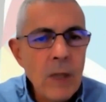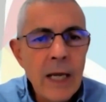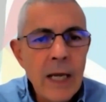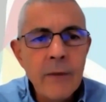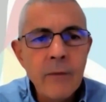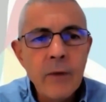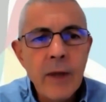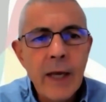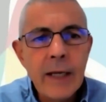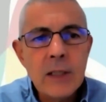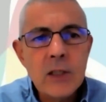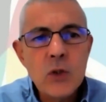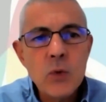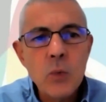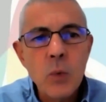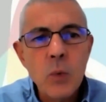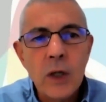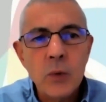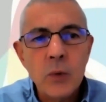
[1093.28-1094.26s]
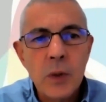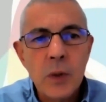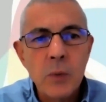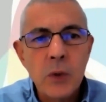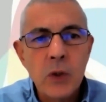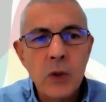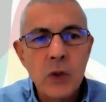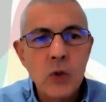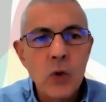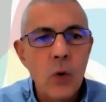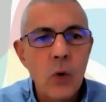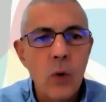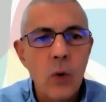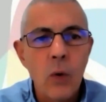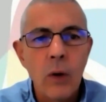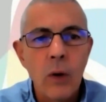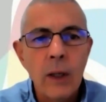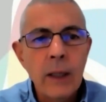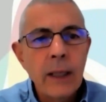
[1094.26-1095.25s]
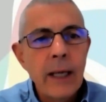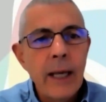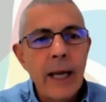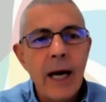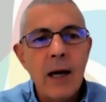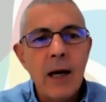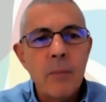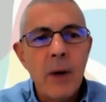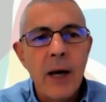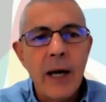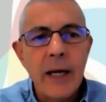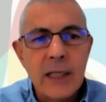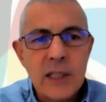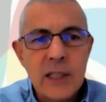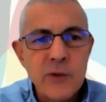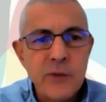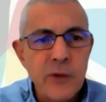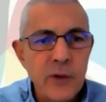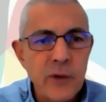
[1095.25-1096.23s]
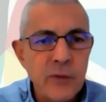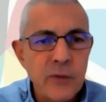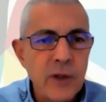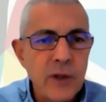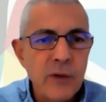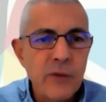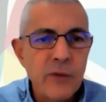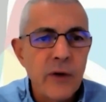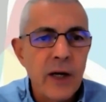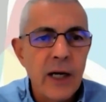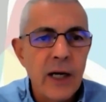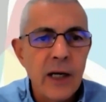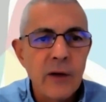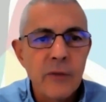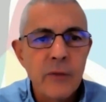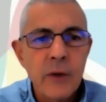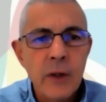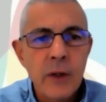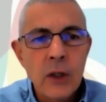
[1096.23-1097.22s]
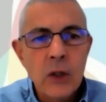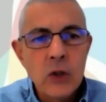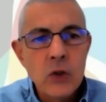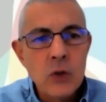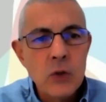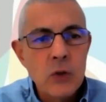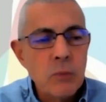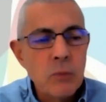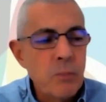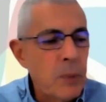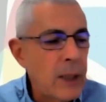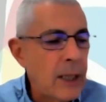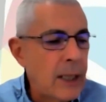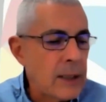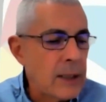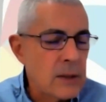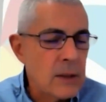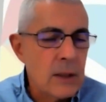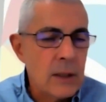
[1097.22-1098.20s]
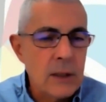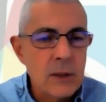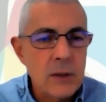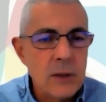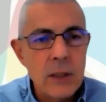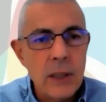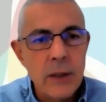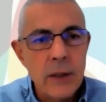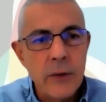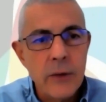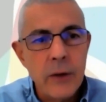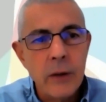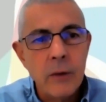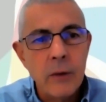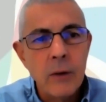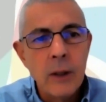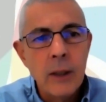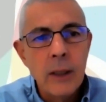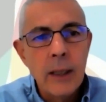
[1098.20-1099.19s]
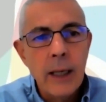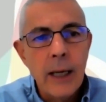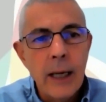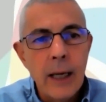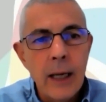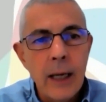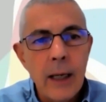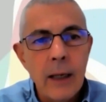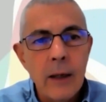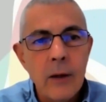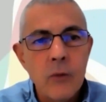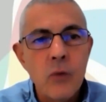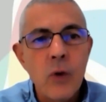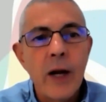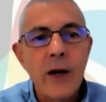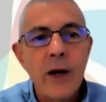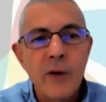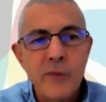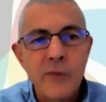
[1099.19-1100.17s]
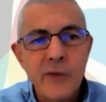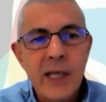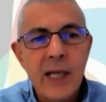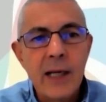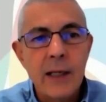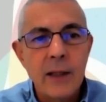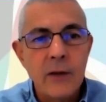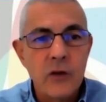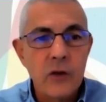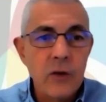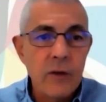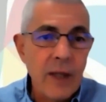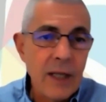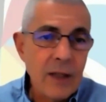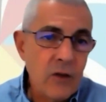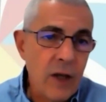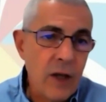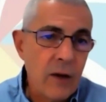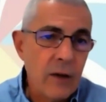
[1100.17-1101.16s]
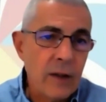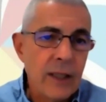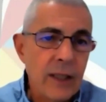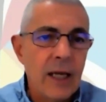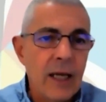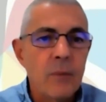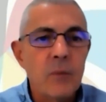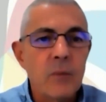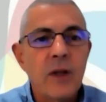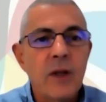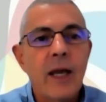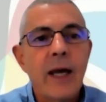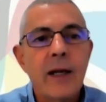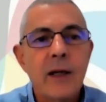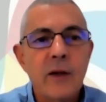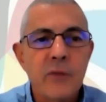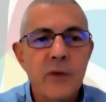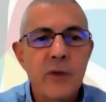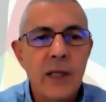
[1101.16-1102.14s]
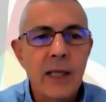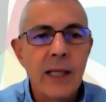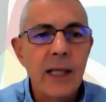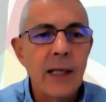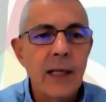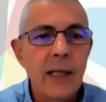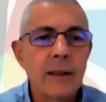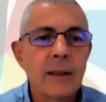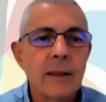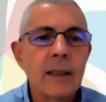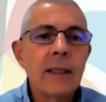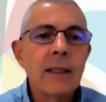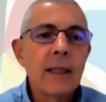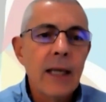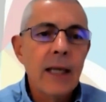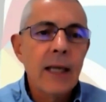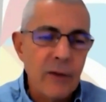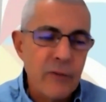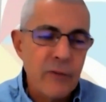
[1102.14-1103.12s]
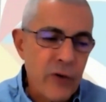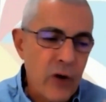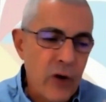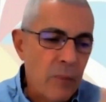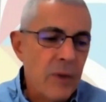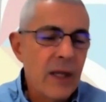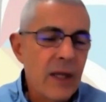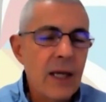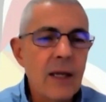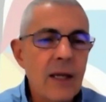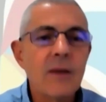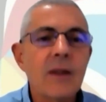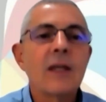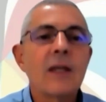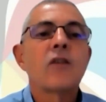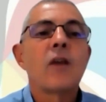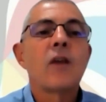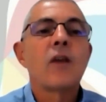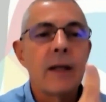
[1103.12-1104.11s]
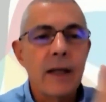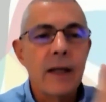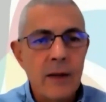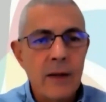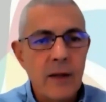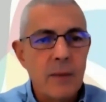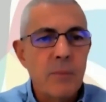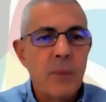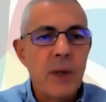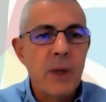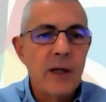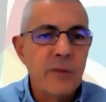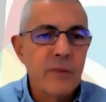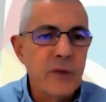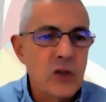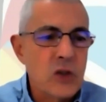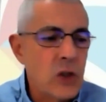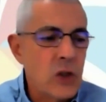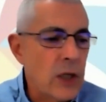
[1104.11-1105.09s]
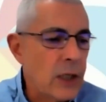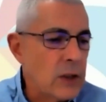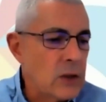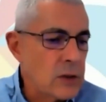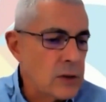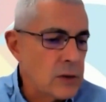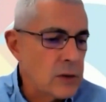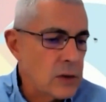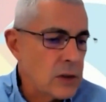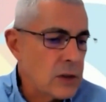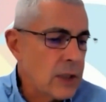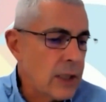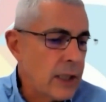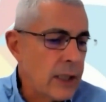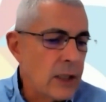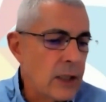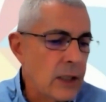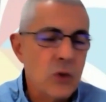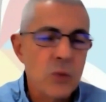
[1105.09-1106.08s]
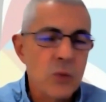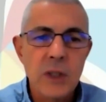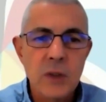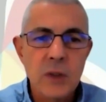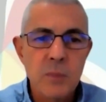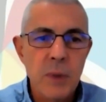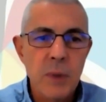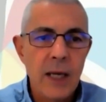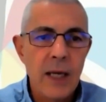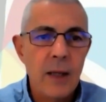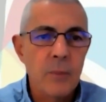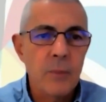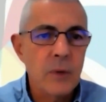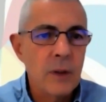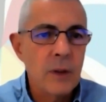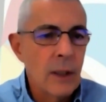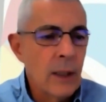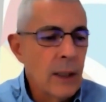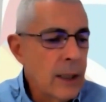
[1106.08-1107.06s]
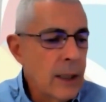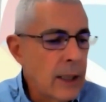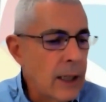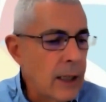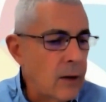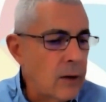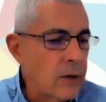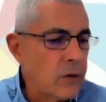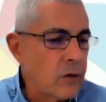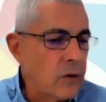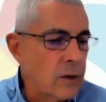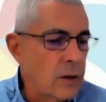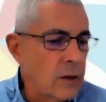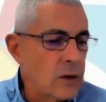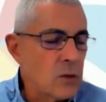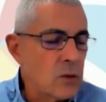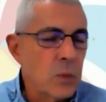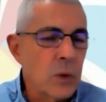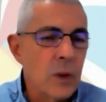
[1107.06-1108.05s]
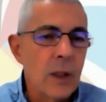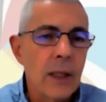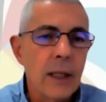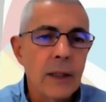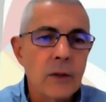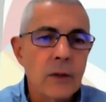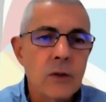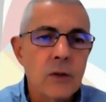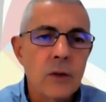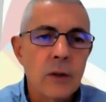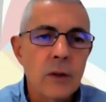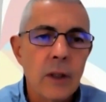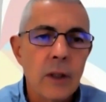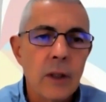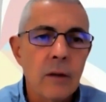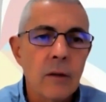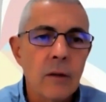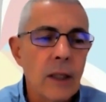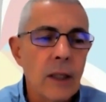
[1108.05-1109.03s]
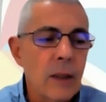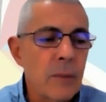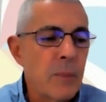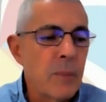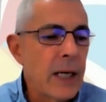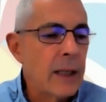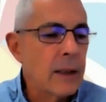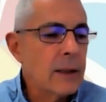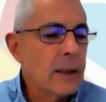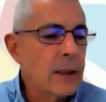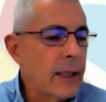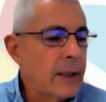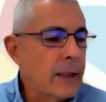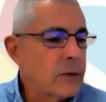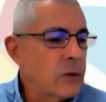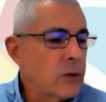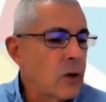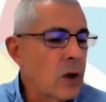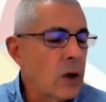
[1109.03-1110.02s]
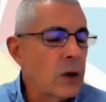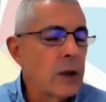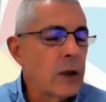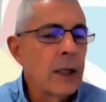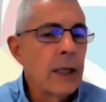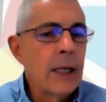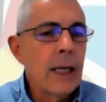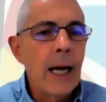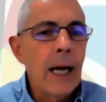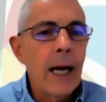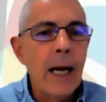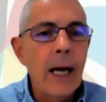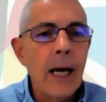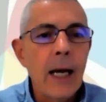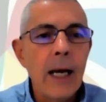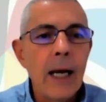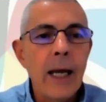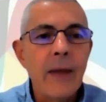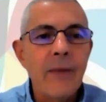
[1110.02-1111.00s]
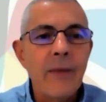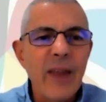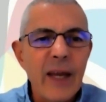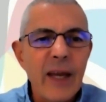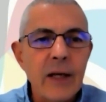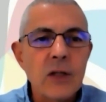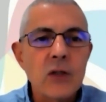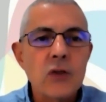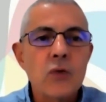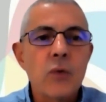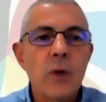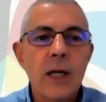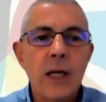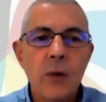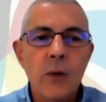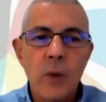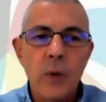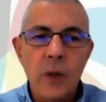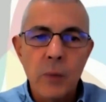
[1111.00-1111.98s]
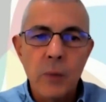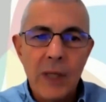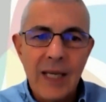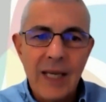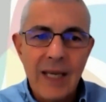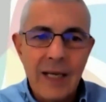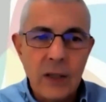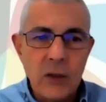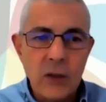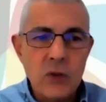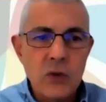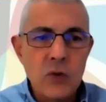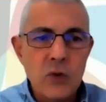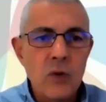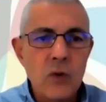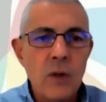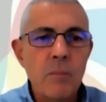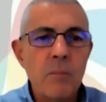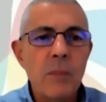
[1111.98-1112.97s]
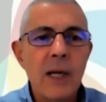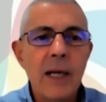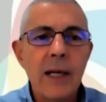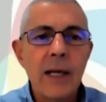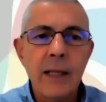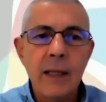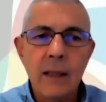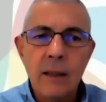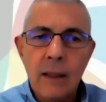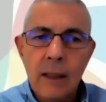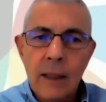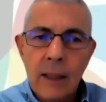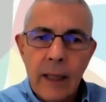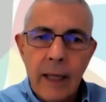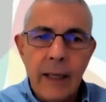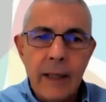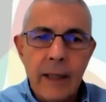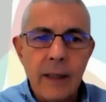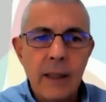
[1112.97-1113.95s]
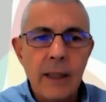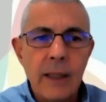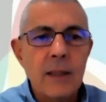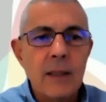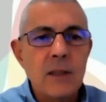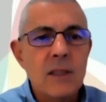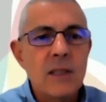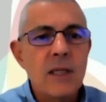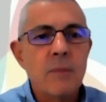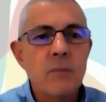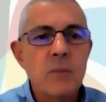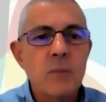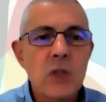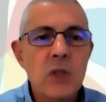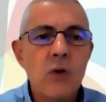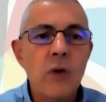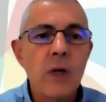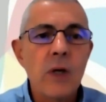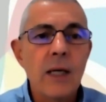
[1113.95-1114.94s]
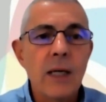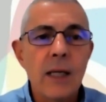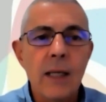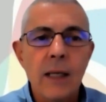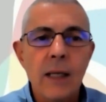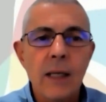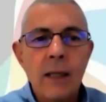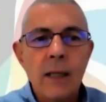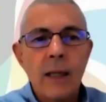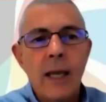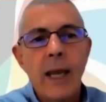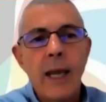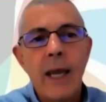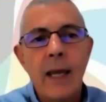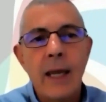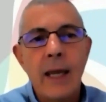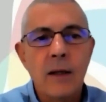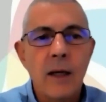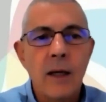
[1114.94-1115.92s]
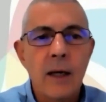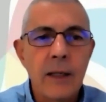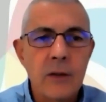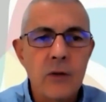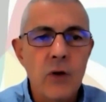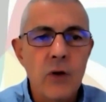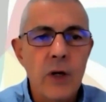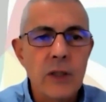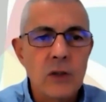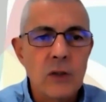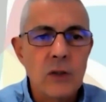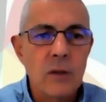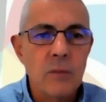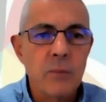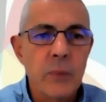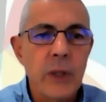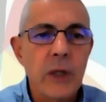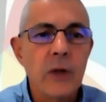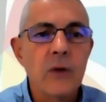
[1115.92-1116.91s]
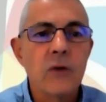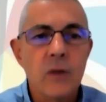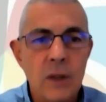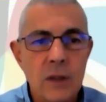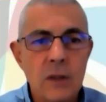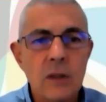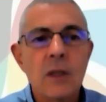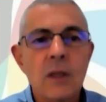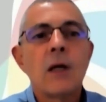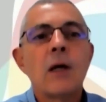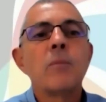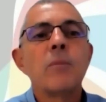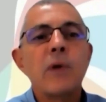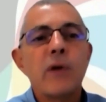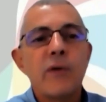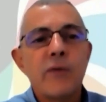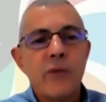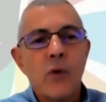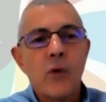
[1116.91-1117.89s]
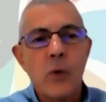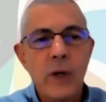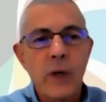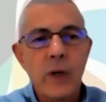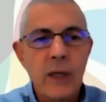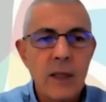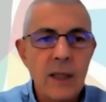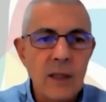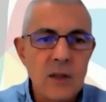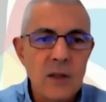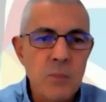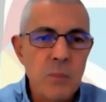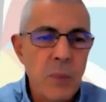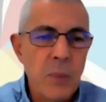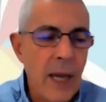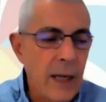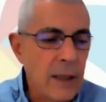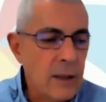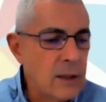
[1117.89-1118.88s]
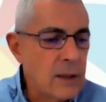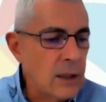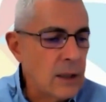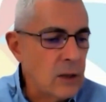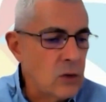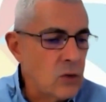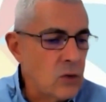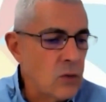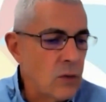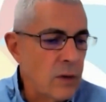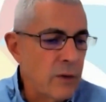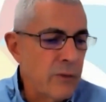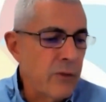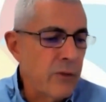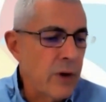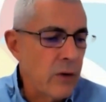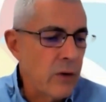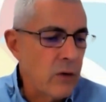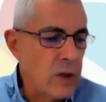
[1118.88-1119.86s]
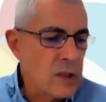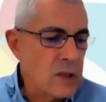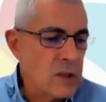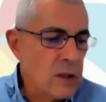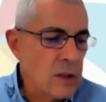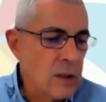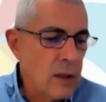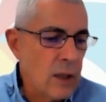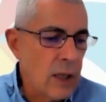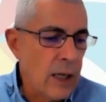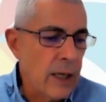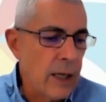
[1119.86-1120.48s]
And that is what we would call our -55 plus 0 run of kiln. So that's how it comes out of the kiln. And from there, there's another beneficiation stage, which perhaps our listeners would like to know about later on. And that is really when we get into the milling and again, some screening and hydration process before it is packed into the various